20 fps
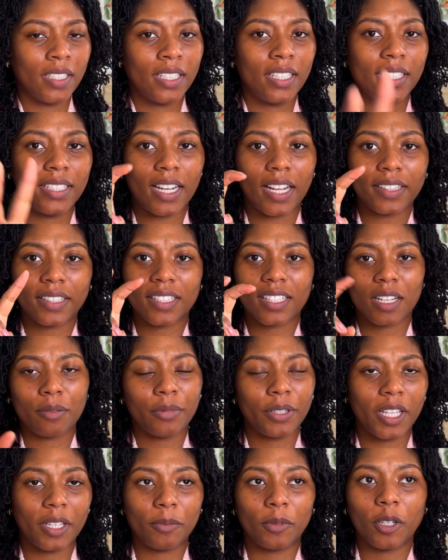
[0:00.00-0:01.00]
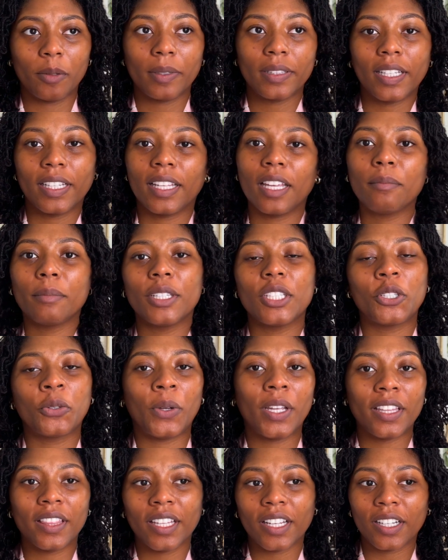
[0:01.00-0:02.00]
not the summer anymore, but then in
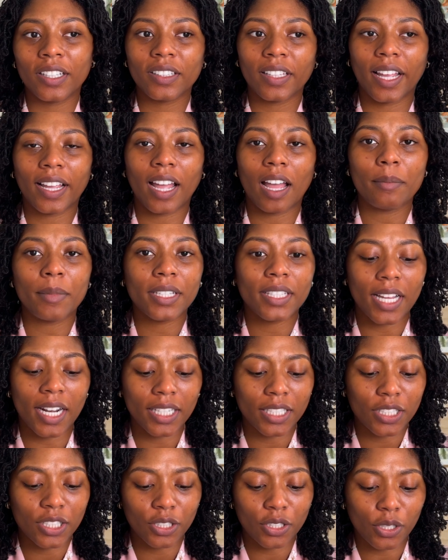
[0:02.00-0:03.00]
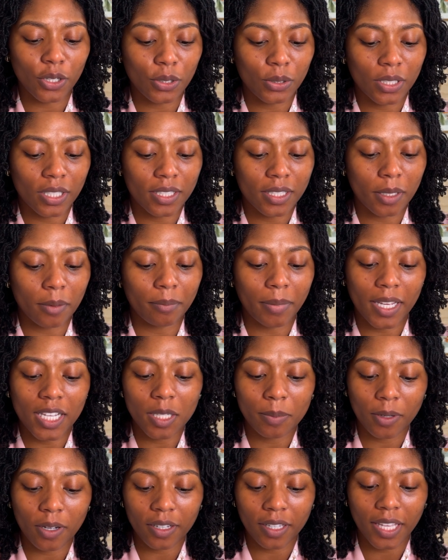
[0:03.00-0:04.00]
between there, like, I'm excited to go to some
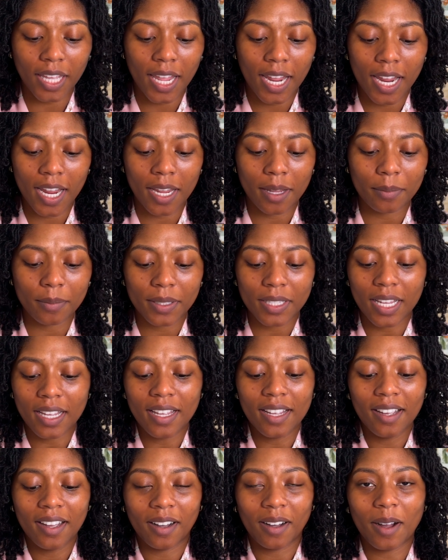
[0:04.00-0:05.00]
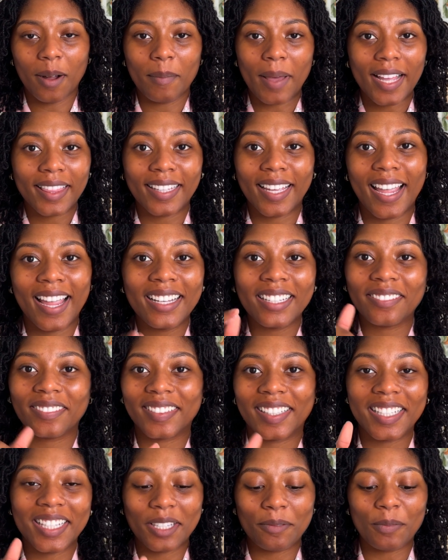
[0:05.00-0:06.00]
baseball games. At the end of
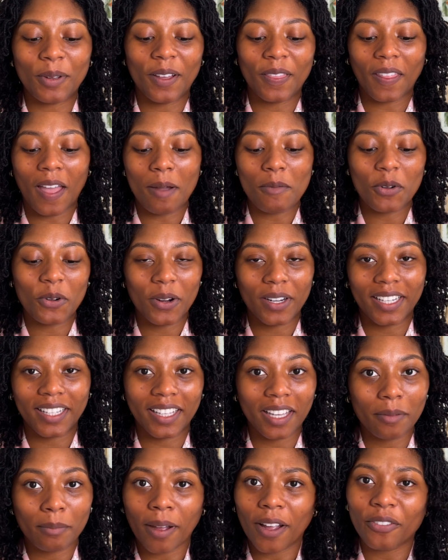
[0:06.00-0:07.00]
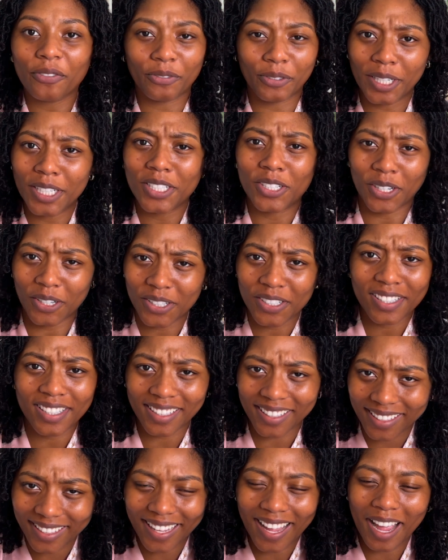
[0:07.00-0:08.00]
this month, I'm going to get my free
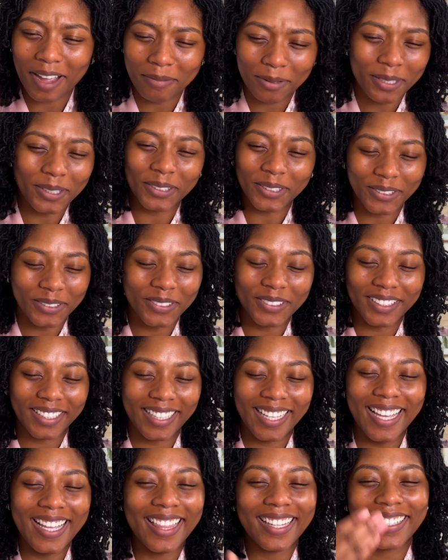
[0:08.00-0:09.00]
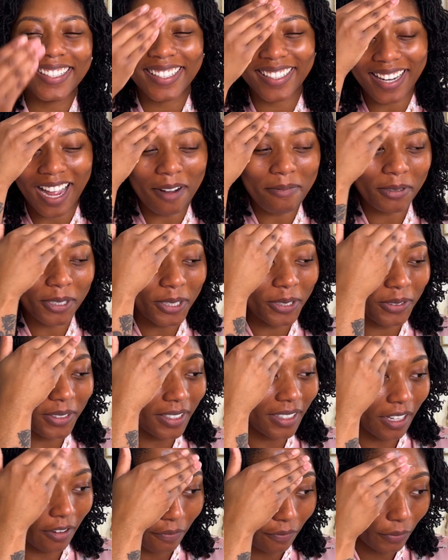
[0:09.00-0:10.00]
jersey. Absolutely. There's an
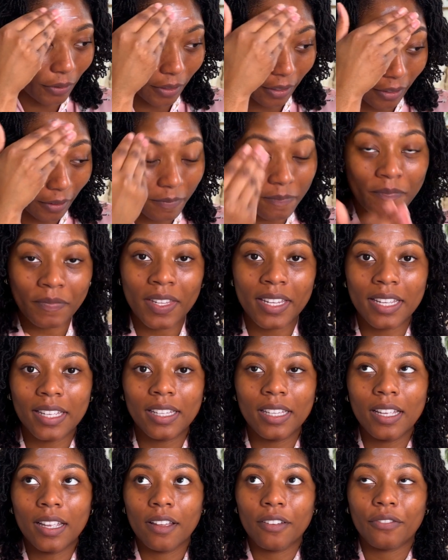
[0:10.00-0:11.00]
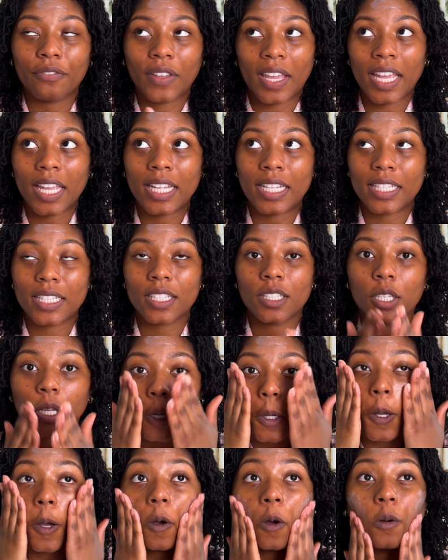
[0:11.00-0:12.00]
opportunity for fans to
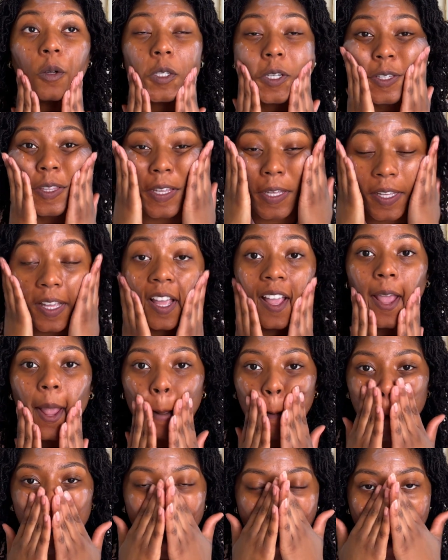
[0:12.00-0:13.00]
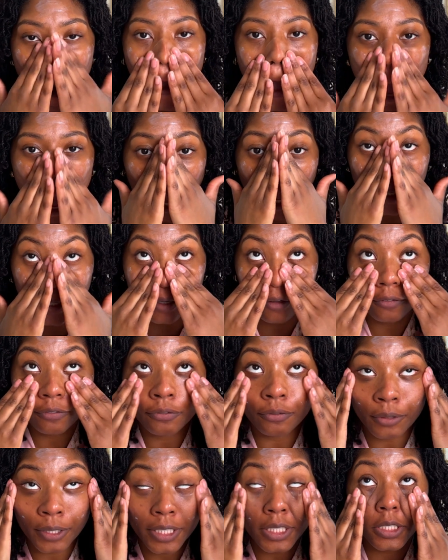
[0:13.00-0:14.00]
go to the game and get
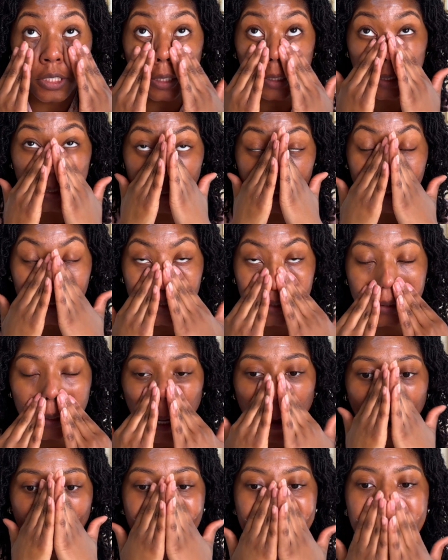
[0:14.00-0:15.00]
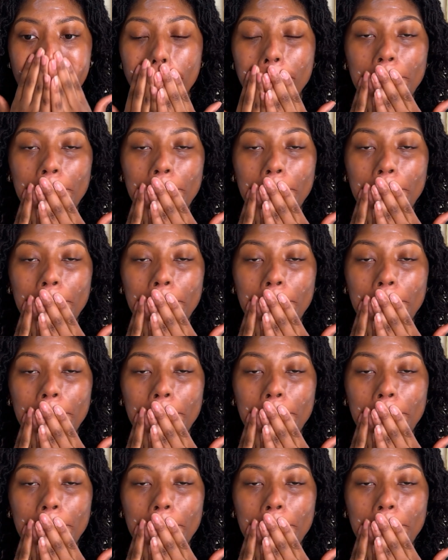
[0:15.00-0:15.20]
free jerseys. So